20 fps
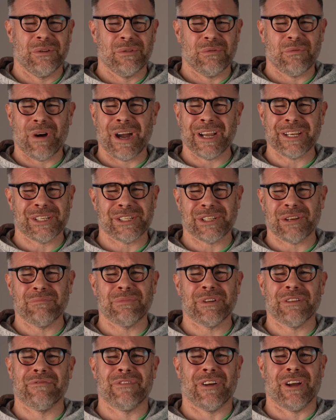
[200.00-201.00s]
Why some
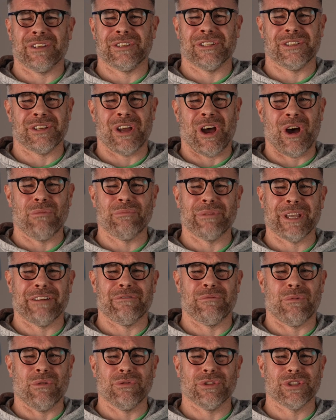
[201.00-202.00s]
converters only have
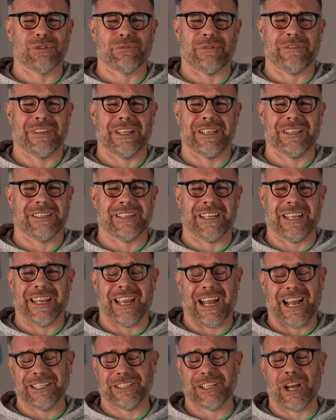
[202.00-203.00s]
one swiveling seat,
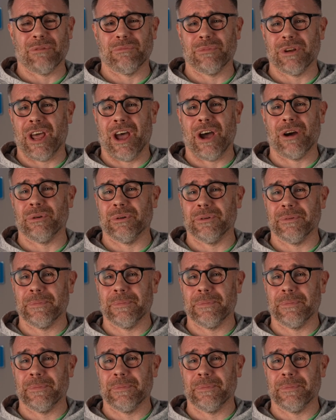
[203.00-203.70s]
I don't know.